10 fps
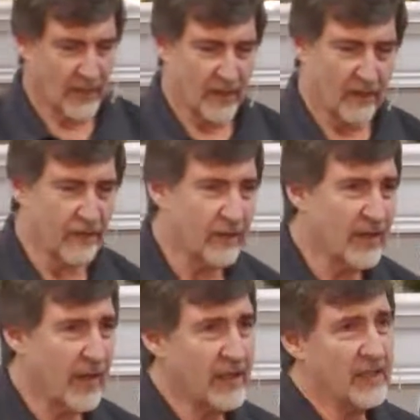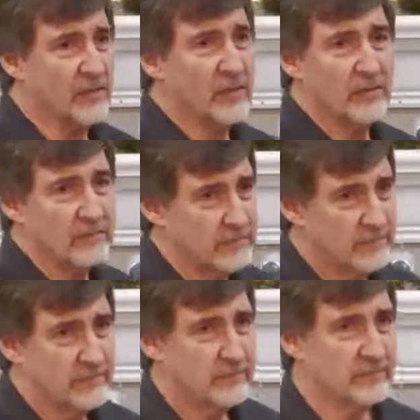You ever have God heal you?
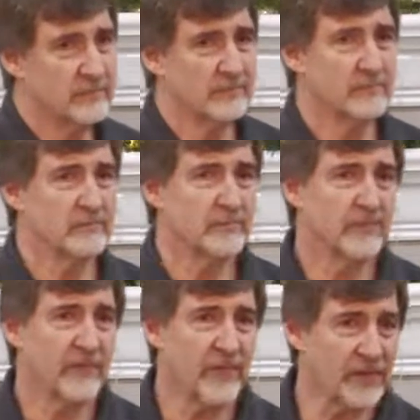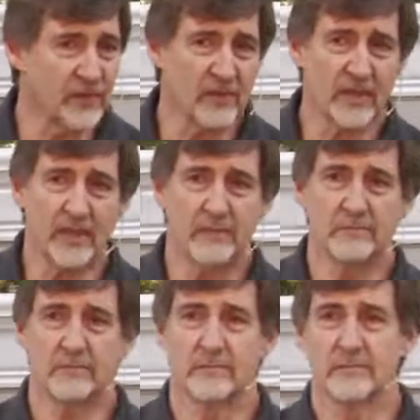Physically?
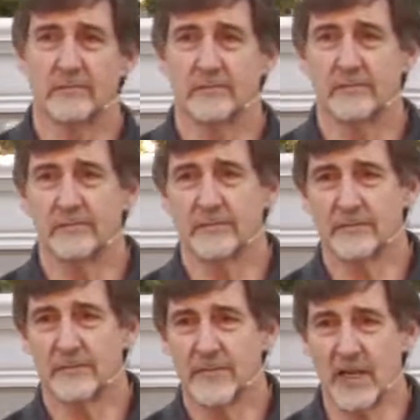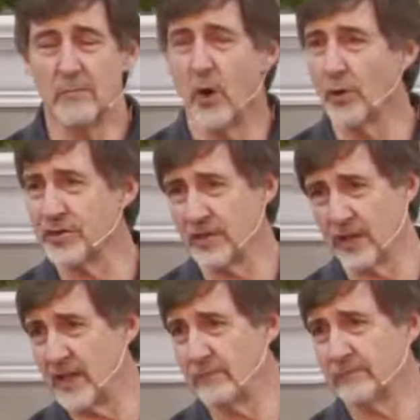
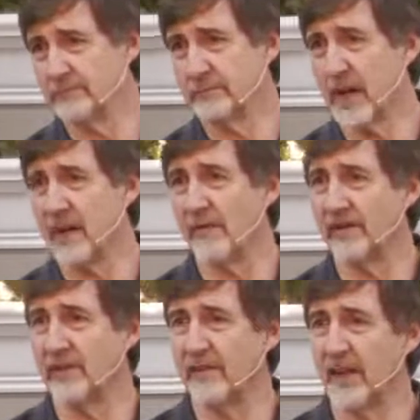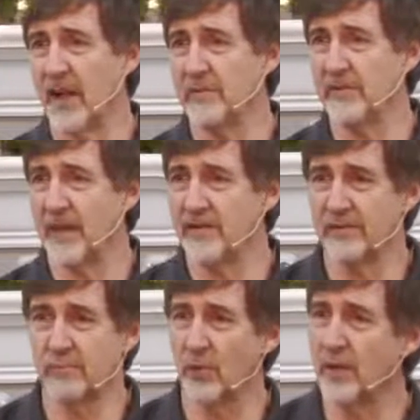Emotionally, many of us at times have had
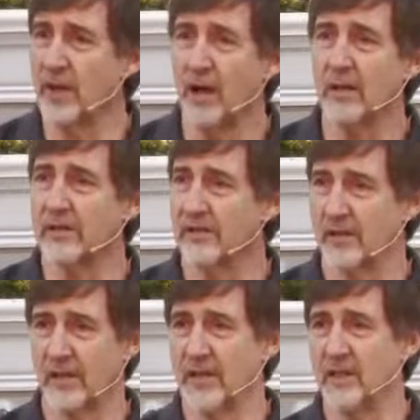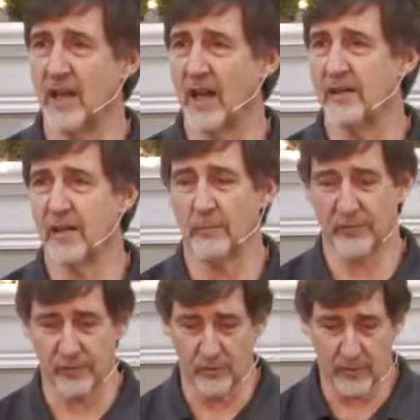just broken hearts and needed God to come
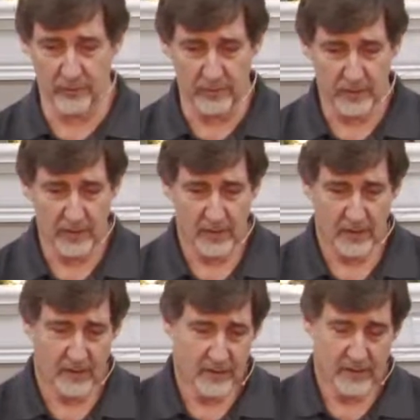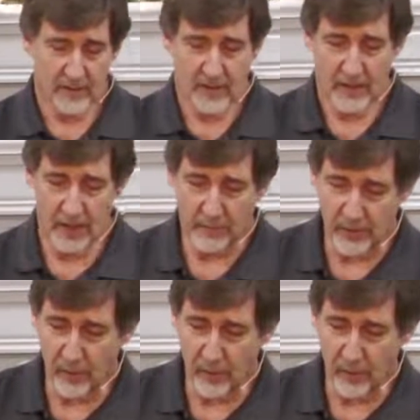through and help it.